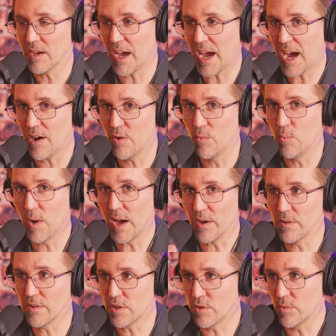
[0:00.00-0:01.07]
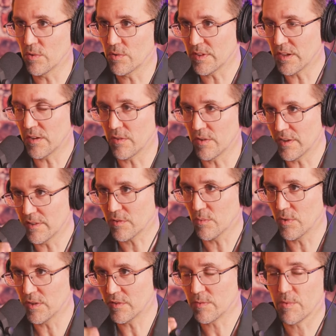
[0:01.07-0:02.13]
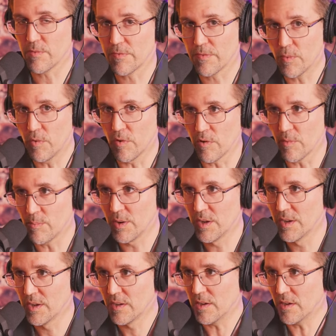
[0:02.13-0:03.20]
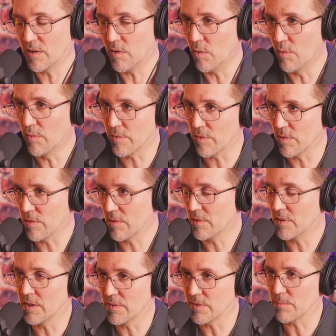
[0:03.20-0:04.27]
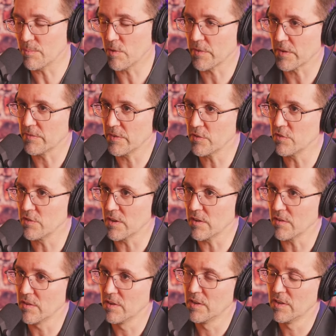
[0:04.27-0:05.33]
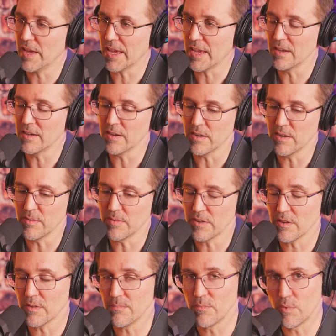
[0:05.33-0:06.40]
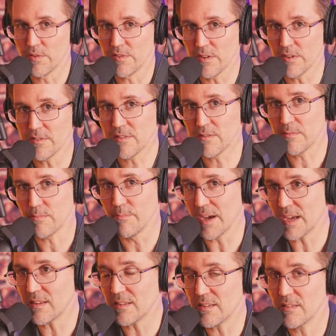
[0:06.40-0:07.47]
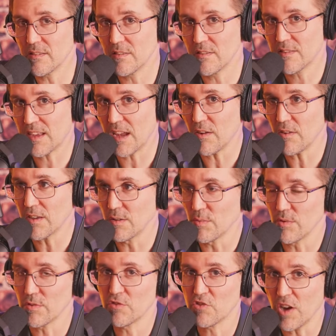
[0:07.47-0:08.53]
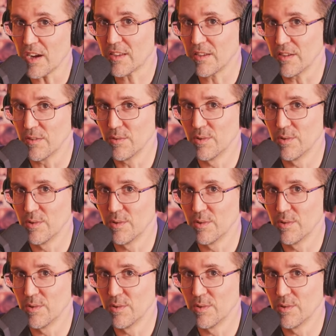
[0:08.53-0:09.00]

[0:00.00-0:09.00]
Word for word: how well your dinner is going to perform yeah. uh, over uh, the perfect vision dinner. And uh, the results might scare you or shock you.